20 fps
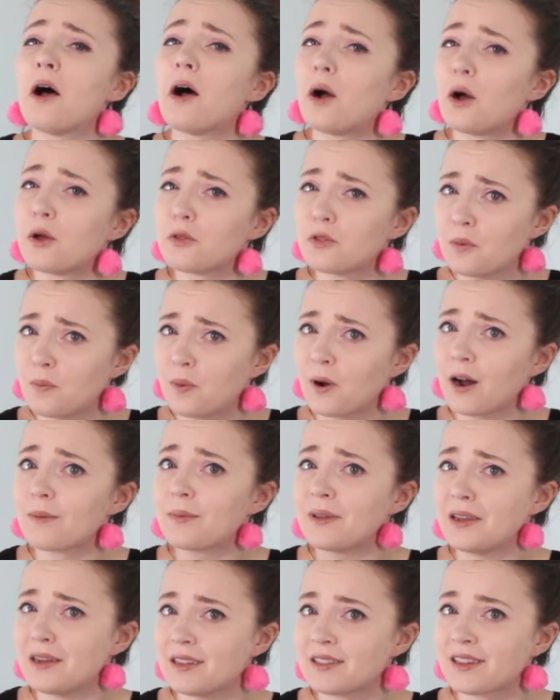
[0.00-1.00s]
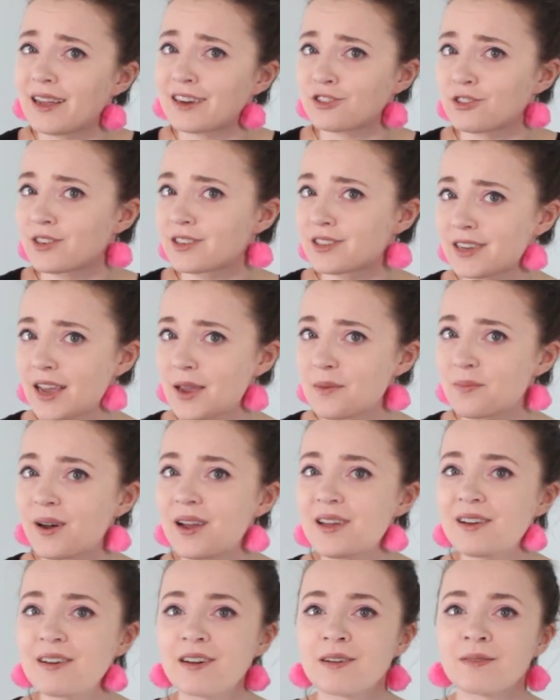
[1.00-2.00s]
on the Barbie electric
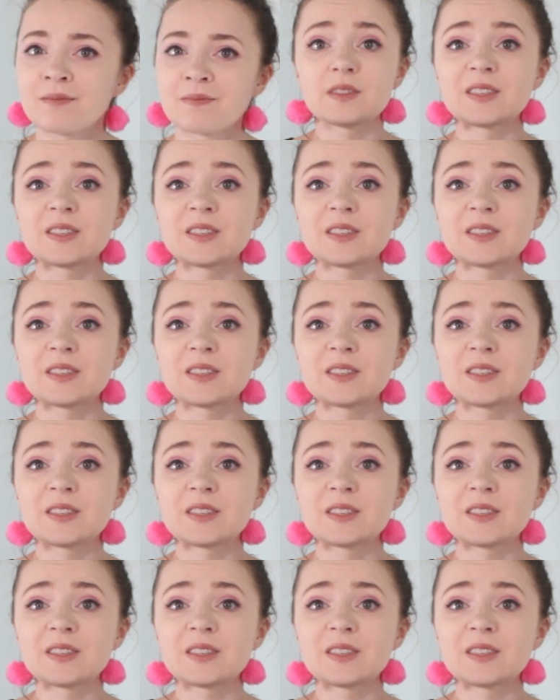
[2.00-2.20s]
typewriter.